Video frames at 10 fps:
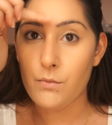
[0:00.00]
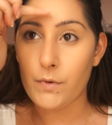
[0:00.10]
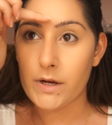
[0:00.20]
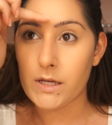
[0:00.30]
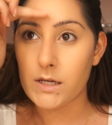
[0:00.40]

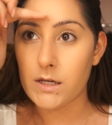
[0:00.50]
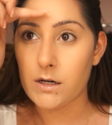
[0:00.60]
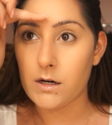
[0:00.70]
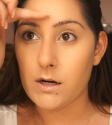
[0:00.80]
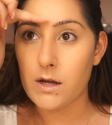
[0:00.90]
right
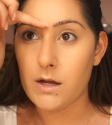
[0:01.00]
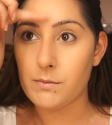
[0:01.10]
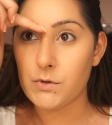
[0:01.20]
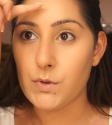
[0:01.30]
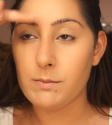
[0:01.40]
here in
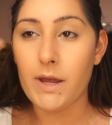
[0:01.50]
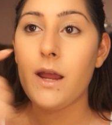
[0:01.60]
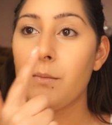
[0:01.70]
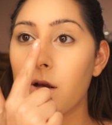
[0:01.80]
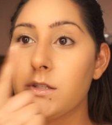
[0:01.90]
between my
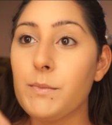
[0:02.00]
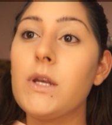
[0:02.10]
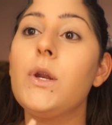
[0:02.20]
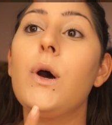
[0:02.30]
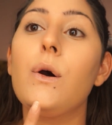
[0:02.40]
eyebrows, my
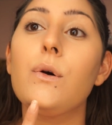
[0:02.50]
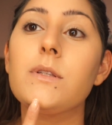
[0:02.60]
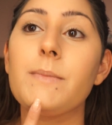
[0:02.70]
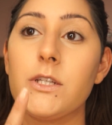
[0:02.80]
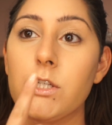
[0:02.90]

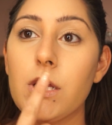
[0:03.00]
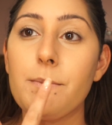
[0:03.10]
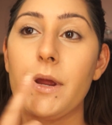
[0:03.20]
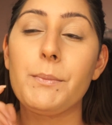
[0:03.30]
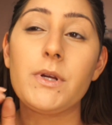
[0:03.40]
nose, my
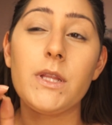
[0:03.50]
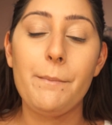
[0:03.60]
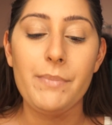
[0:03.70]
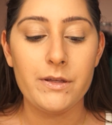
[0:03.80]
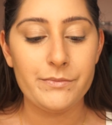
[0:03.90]
chin, my upper lip.